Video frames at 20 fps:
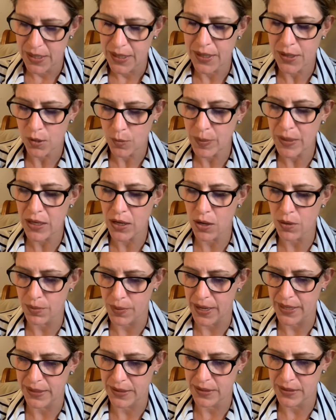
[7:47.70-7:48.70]
He'll be all
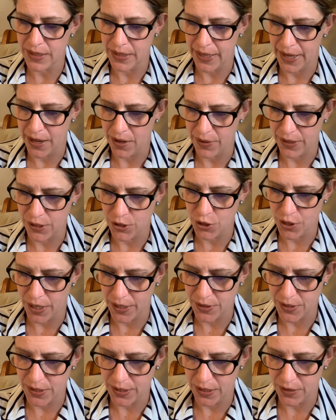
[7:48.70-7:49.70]
right, said Harry,
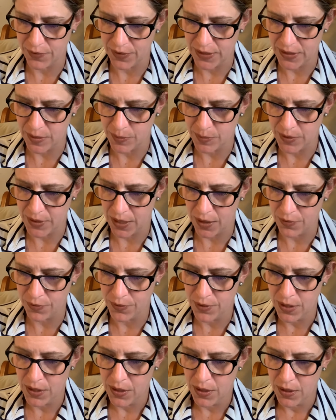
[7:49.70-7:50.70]
trying to convince himself.
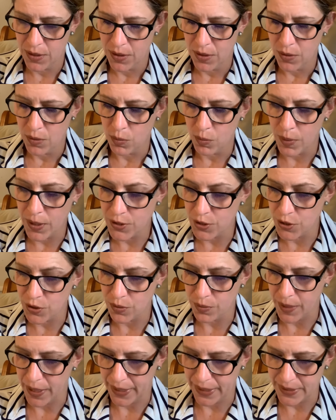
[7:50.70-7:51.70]
What do you
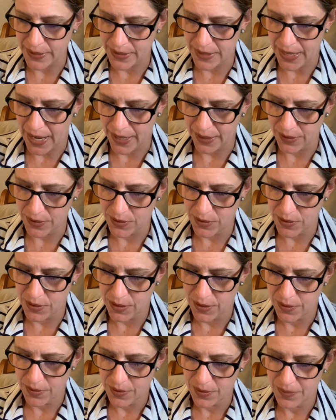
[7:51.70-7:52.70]
reckon's next?
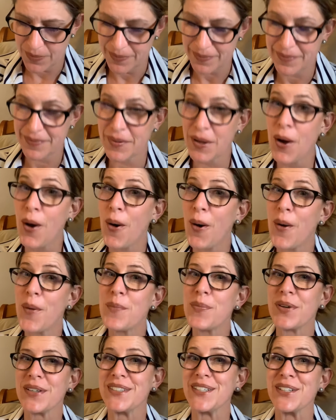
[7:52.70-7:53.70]

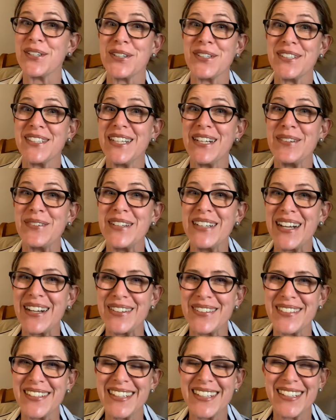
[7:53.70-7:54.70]
Boys and girls, here we
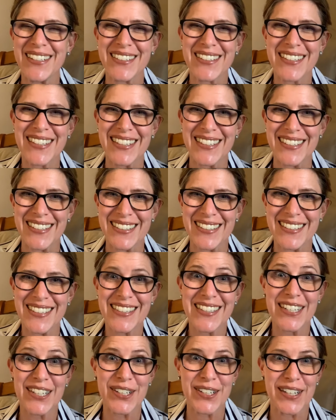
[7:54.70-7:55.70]
go. Here's the
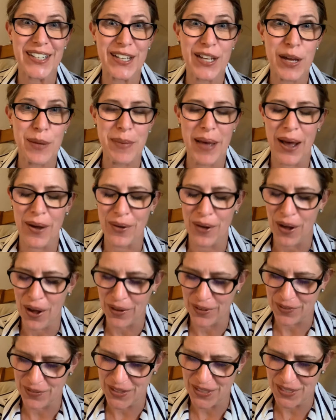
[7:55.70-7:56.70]
secret about
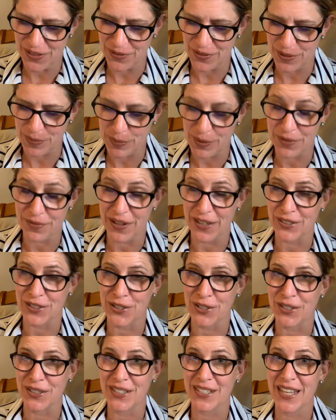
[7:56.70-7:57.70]
all of the different
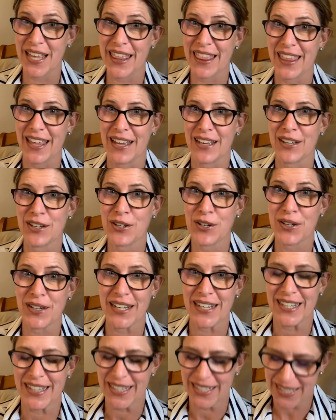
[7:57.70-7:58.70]
professors that
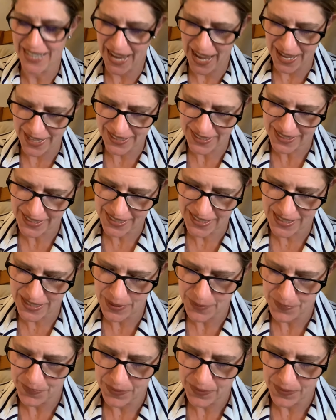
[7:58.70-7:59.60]
created the tasks.